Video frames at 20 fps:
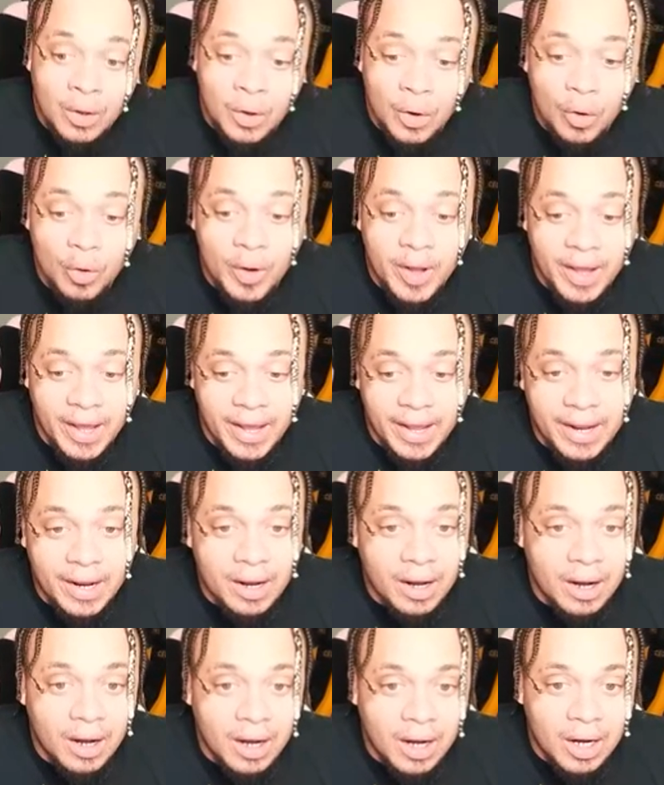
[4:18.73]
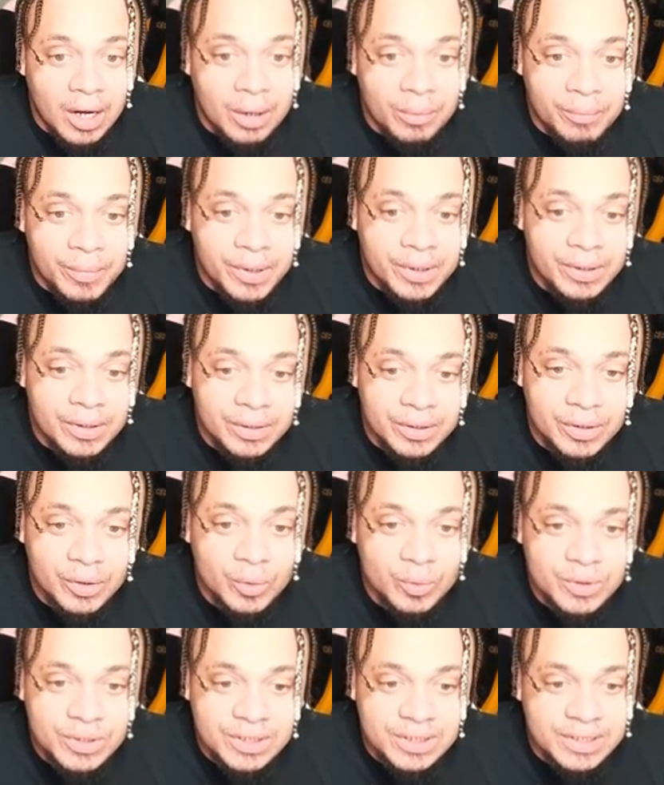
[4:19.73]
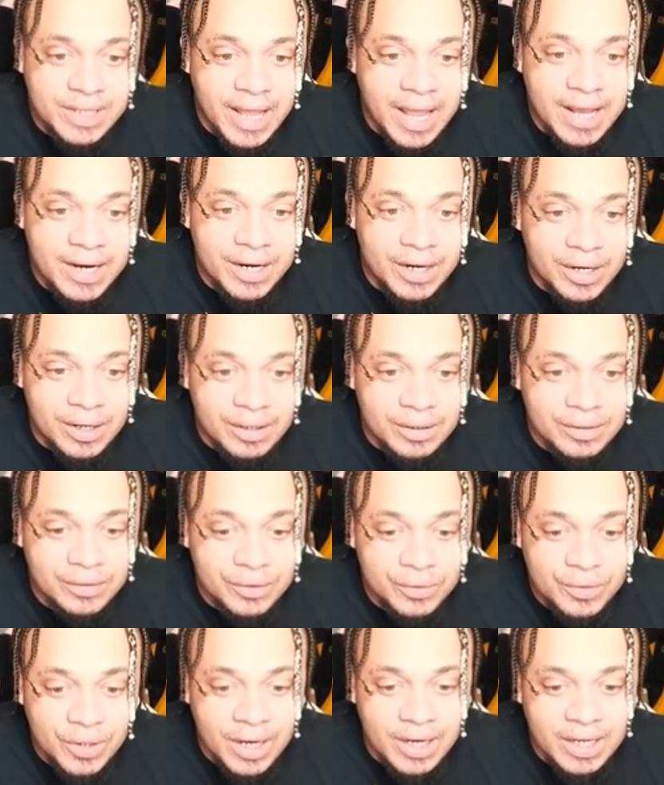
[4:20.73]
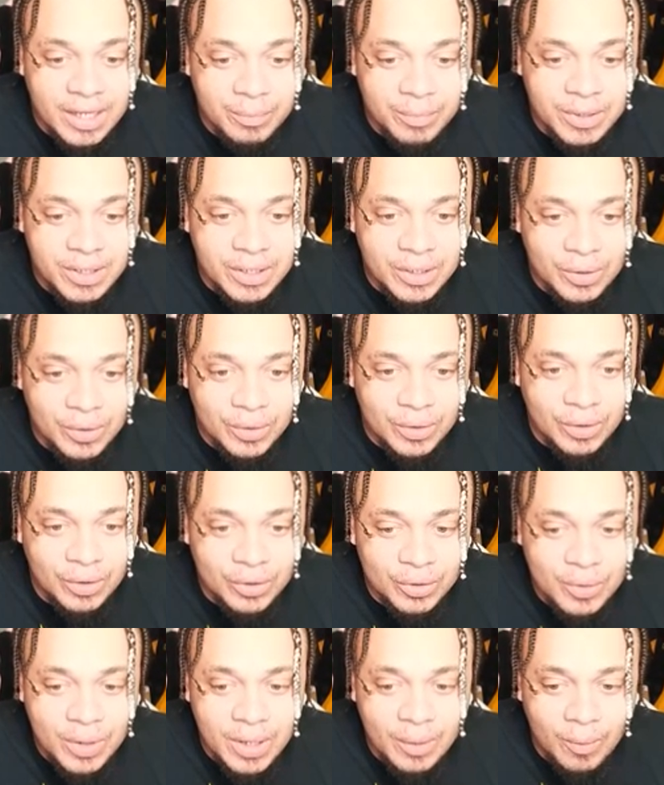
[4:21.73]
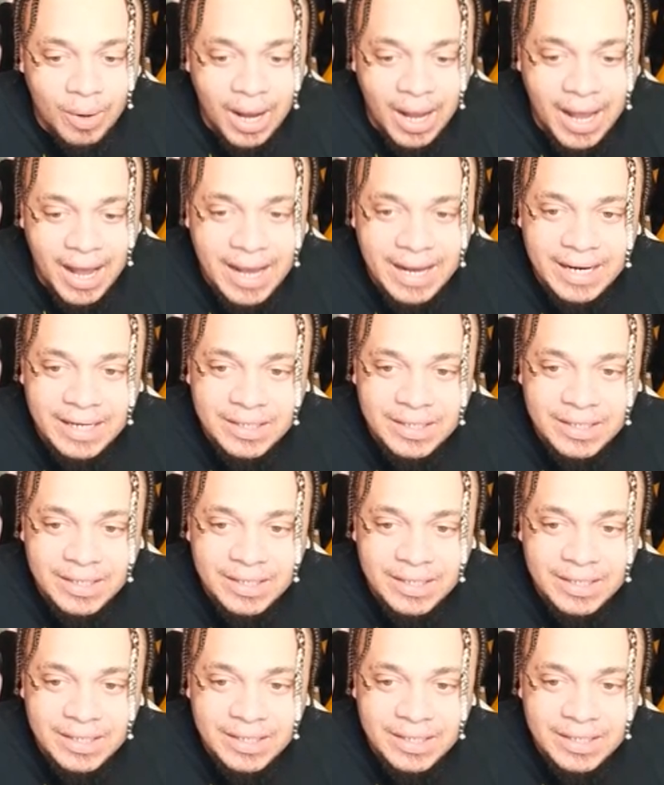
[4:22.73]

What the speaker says: Okay, don't just stand there. You trying to get me killed? Oh, you hit, why?